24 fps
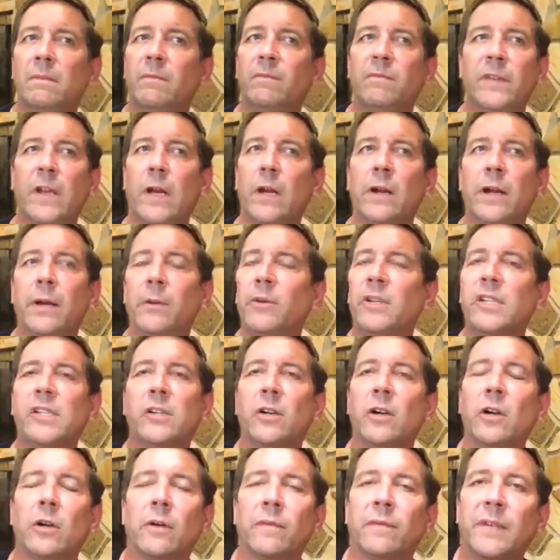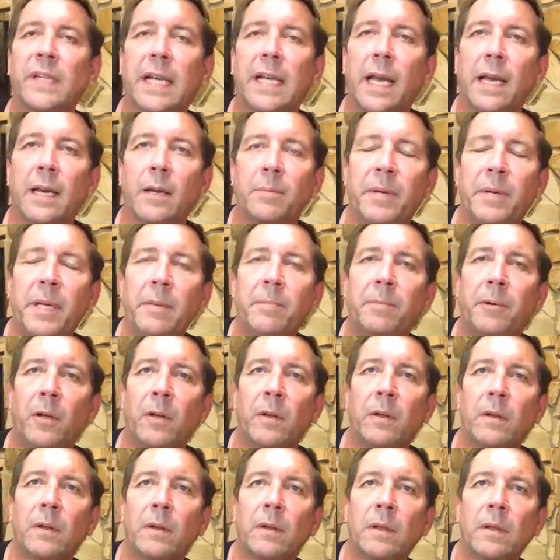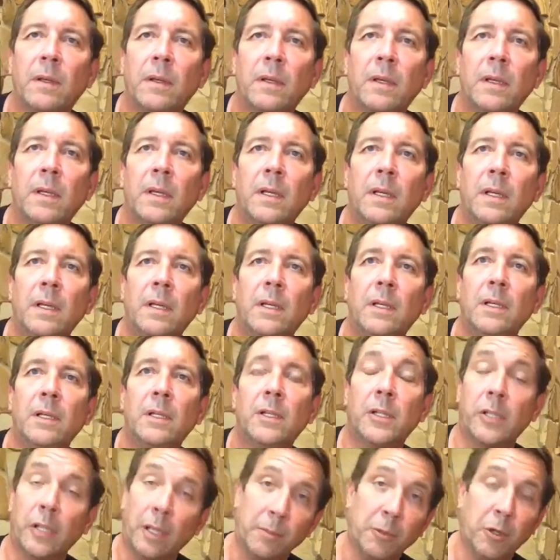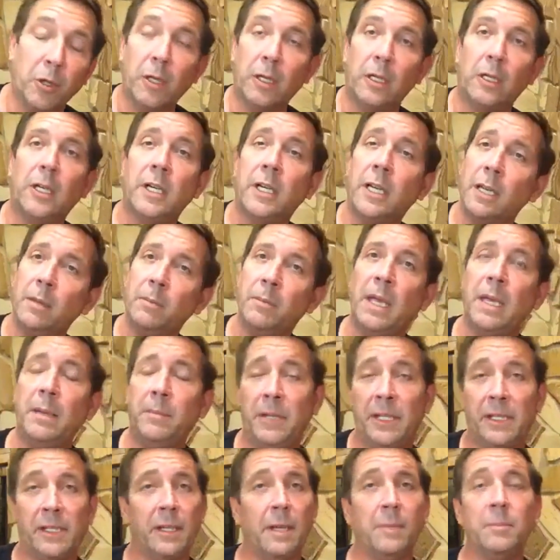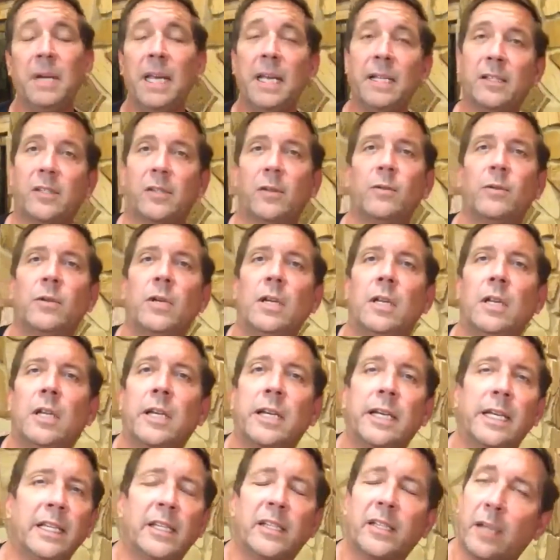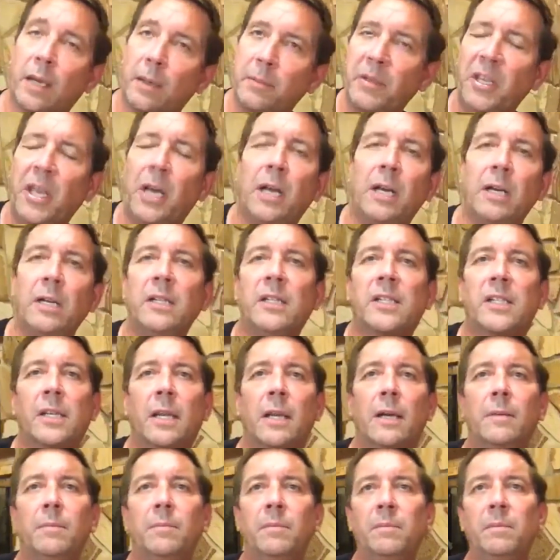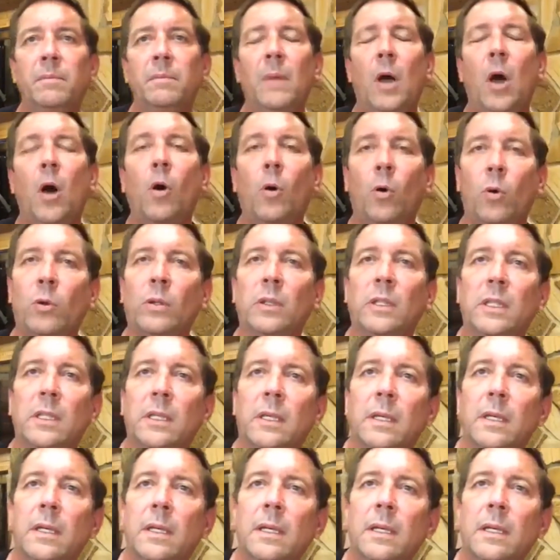very reserved kind of people. Some good looking, maybe some not so good looking, some young, some old.